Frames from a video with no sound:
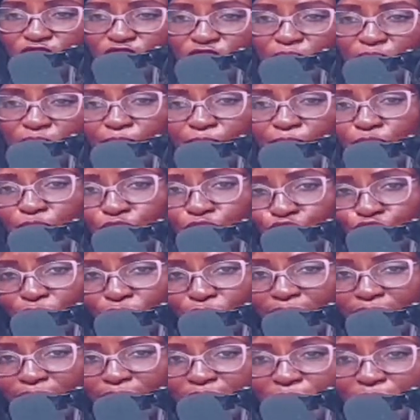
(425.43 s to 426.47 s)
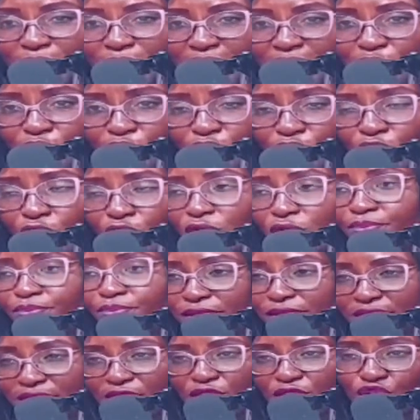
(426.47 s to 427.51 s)
Some people do engagement, then
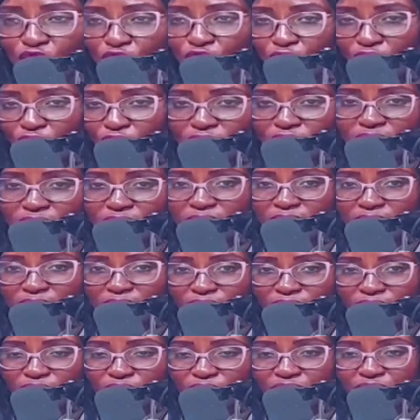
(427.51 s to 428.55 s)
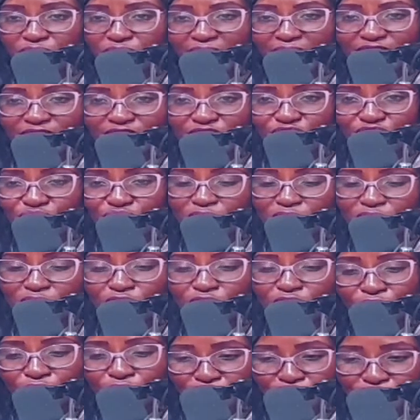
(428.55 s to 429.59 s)
proceed to court, the registry,
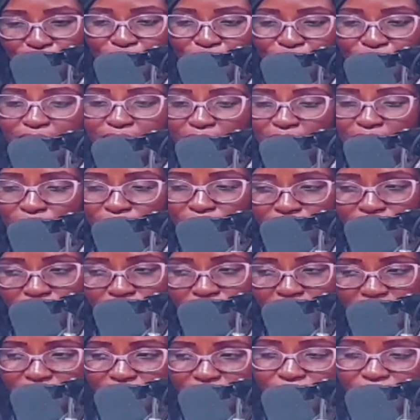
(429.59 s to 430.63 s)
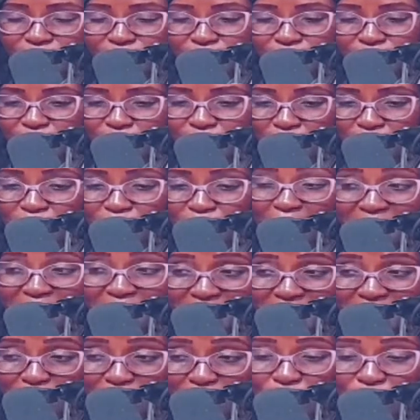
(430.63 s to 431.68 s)
to do their court marriage,
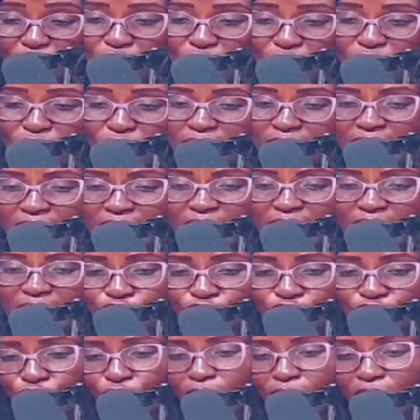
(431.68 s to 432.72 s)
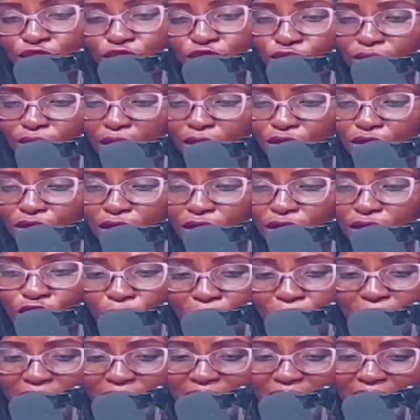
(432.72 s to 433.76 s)
like we call it. So you can do that. You can
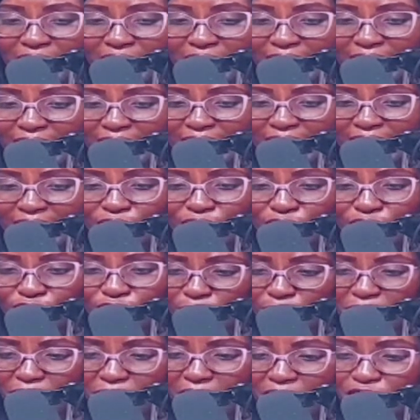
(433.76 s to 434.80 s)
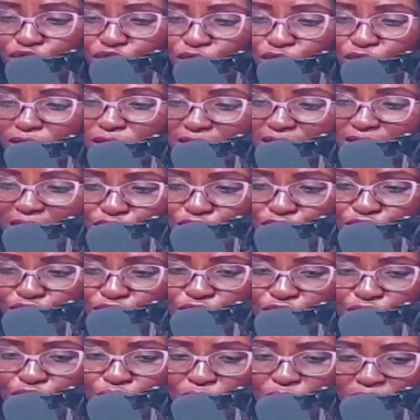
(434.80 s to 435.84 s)
upgrade an earlier customary marriage to a
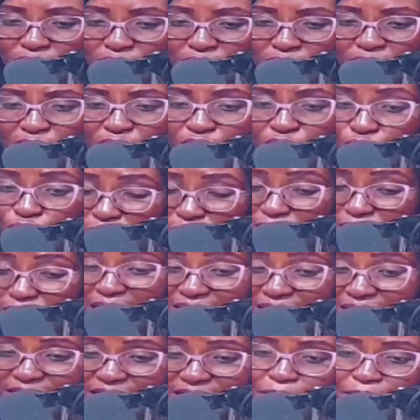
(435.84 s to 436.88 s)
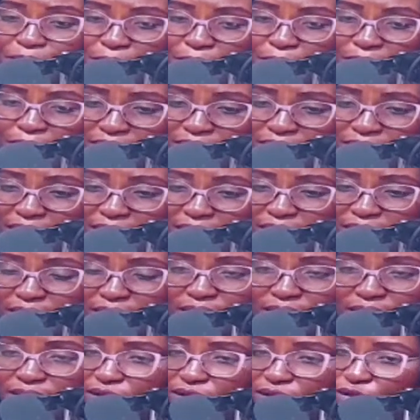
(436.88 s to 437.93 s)
statutory one with that same partner,
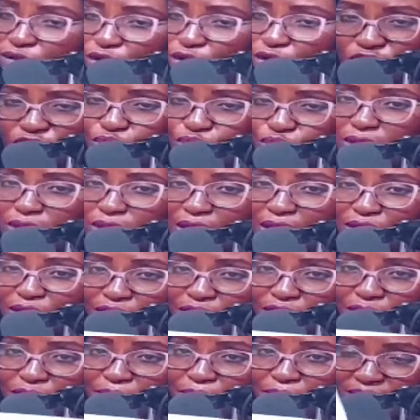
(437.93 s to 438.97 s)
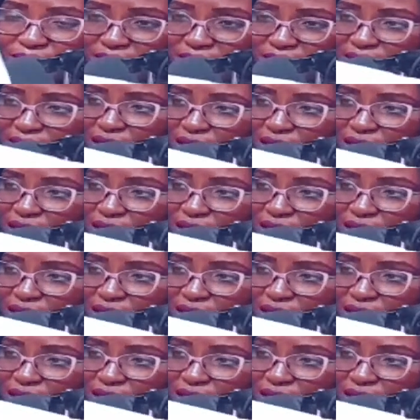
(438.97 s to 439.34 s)
not with another person.